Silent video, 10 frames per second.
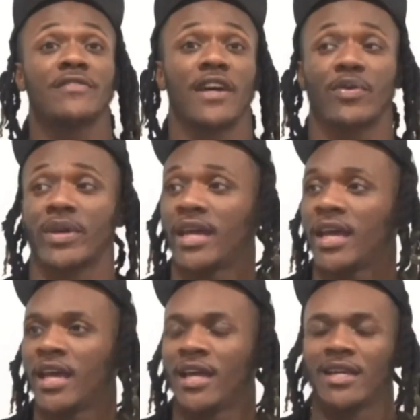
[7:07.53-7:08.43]
to fuck
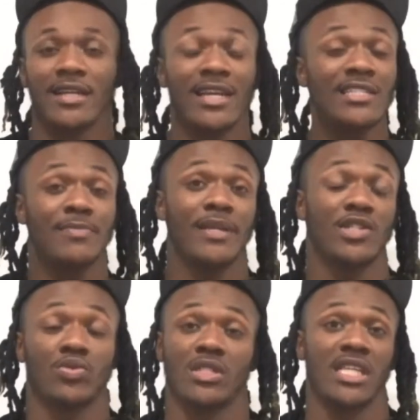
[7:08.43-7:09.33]
with this
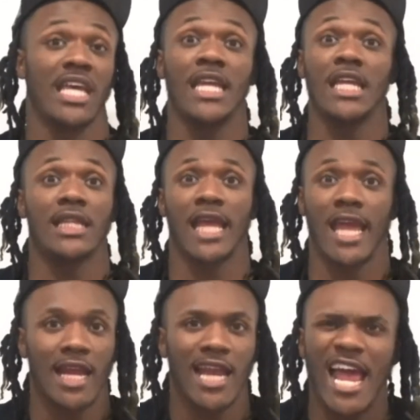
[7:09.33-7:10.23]
bitch was
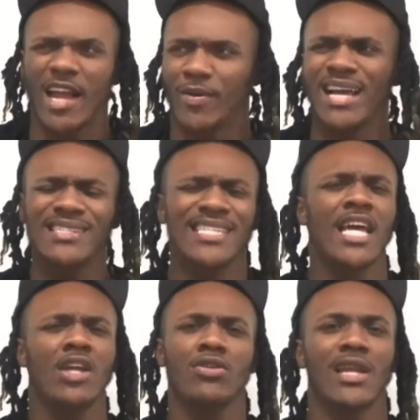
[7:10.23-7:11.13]
anything. Like, when I
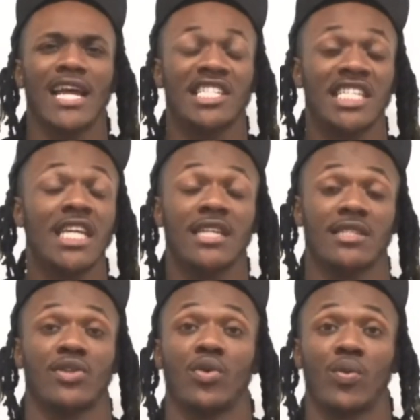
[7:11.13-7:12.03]
tell you, like, she
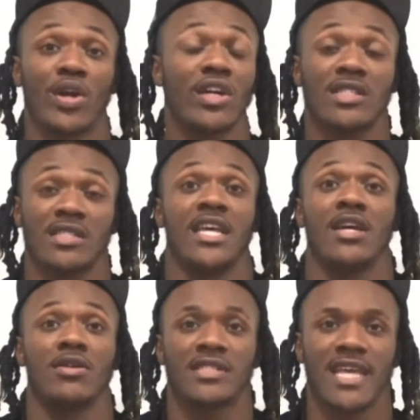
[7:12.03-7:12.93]
is the worst
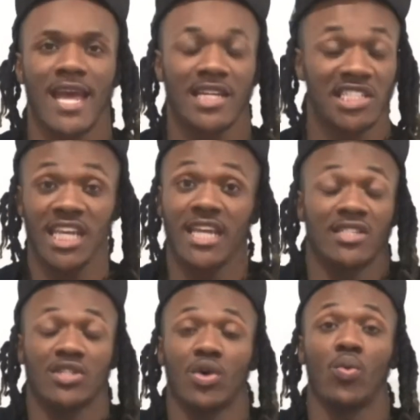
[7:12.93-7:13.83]
nail tech, she
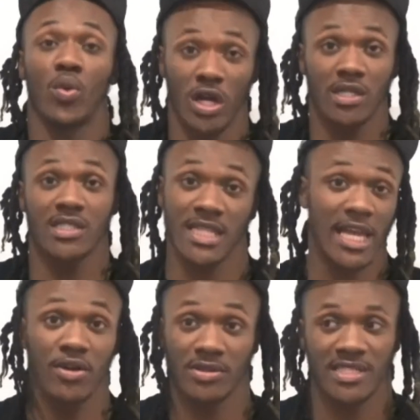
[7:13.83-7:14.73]
is the worst
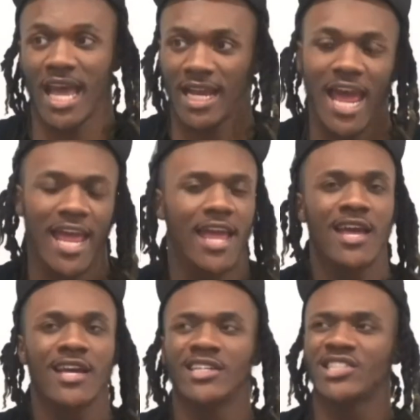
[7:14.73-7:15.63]
nail tech. Like,
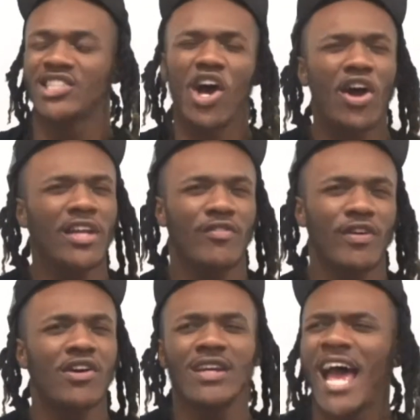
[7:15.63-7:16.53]
Shorty
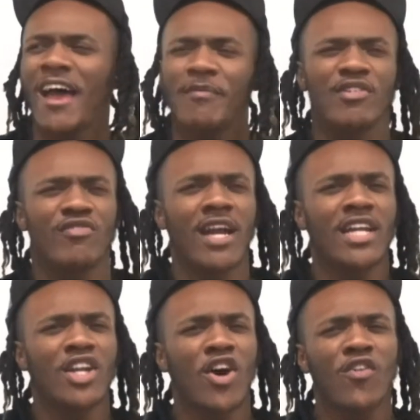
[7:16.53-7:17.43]
real life be
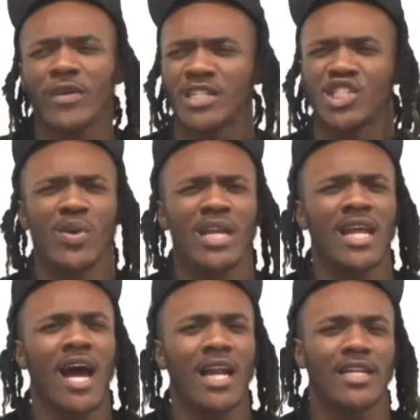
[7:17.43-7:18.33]
running off with
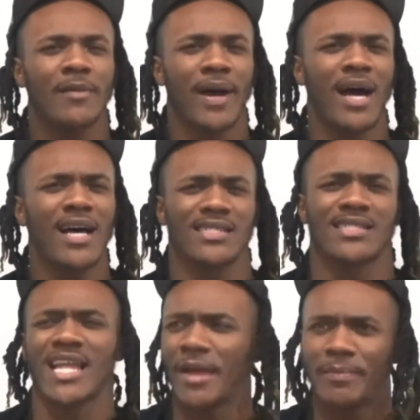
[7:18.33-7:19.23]
$20
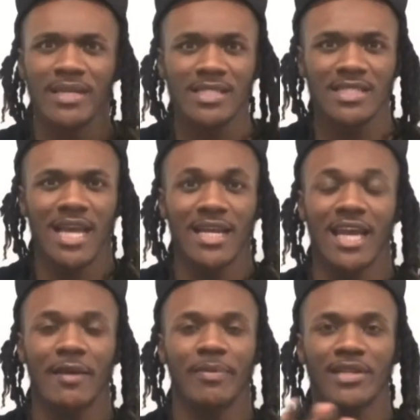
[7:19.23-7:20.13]
deposits. Like, bitches
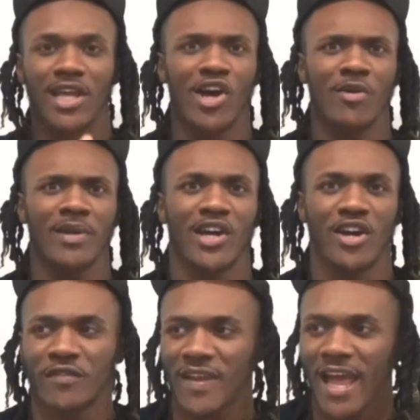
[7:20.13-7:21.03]
like that be throwing me
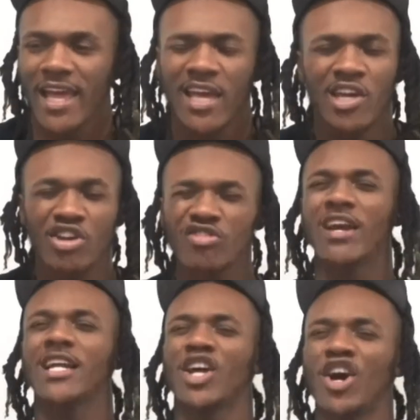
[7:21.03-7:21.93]
off. Like, you
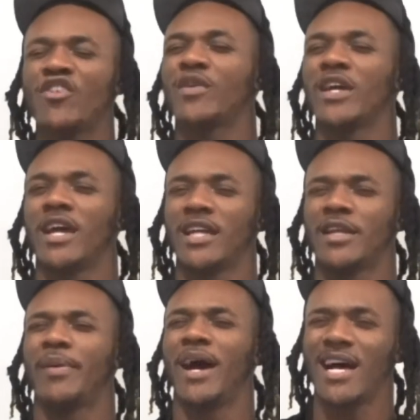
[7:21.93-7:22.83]
running off with a
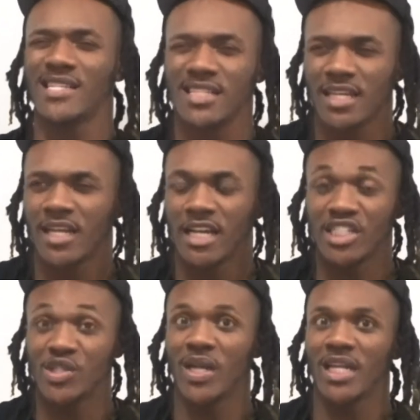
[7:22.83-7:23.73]
deposit,
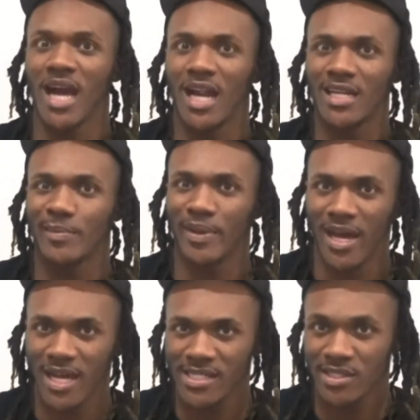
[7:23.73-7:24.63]
a $20
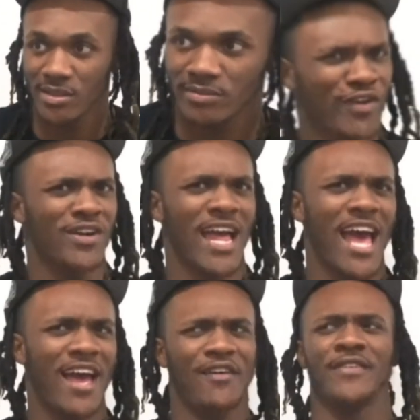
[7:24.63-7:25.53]
deposit, real
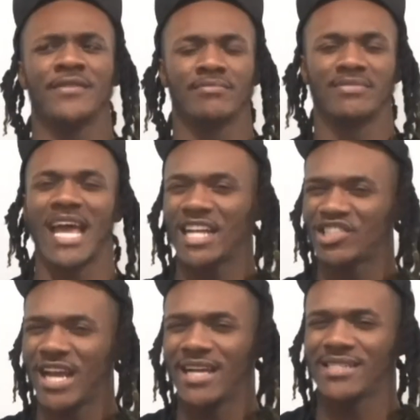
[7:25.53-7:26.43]
life
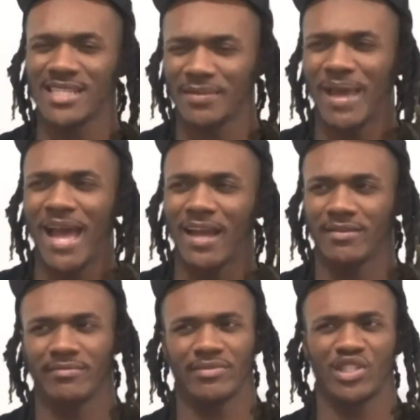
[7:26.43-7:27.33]
not trying to send
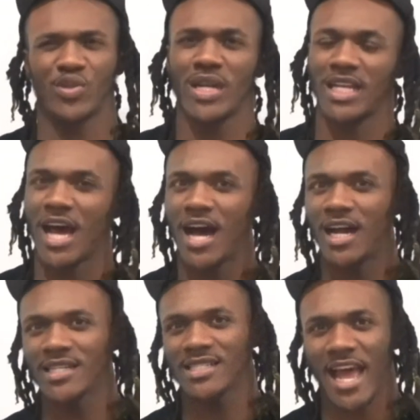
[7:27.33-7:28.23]
back $20.
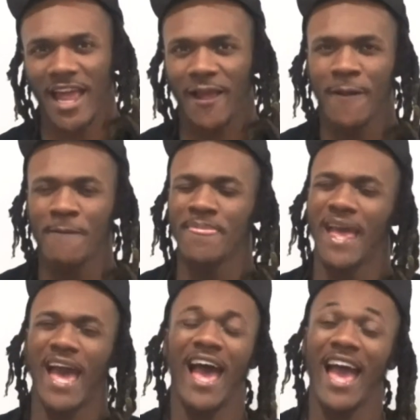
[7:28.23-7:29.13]
Like,
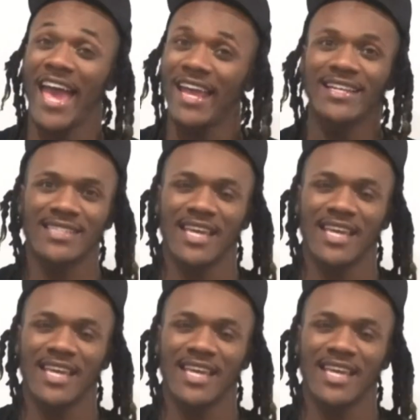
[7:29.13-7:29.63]
I hate to